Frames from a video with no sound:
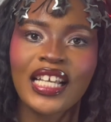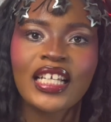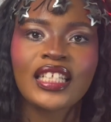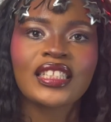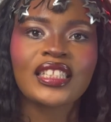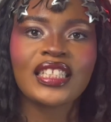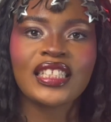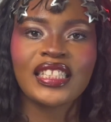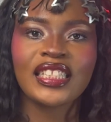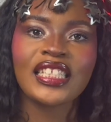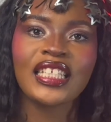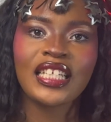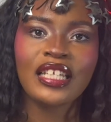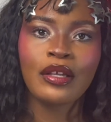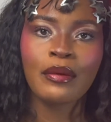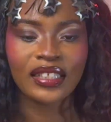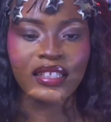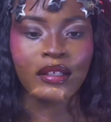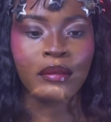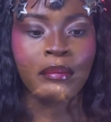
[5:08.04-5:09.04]
to
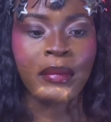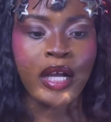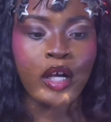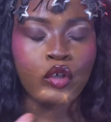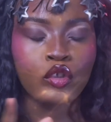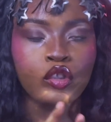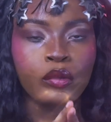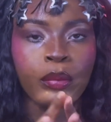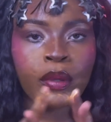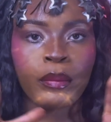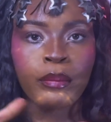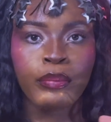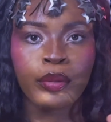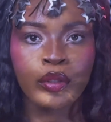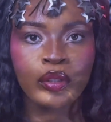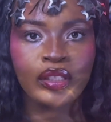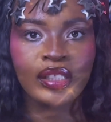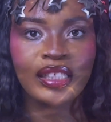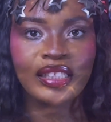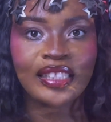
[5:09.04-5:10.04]
see my ultimate
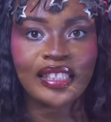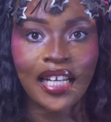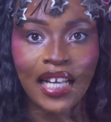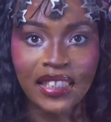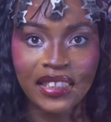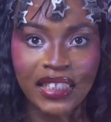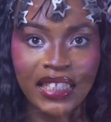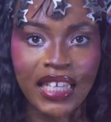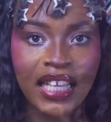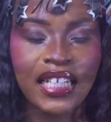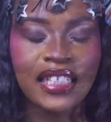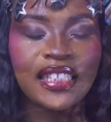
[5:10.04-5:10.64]
boots starter kit.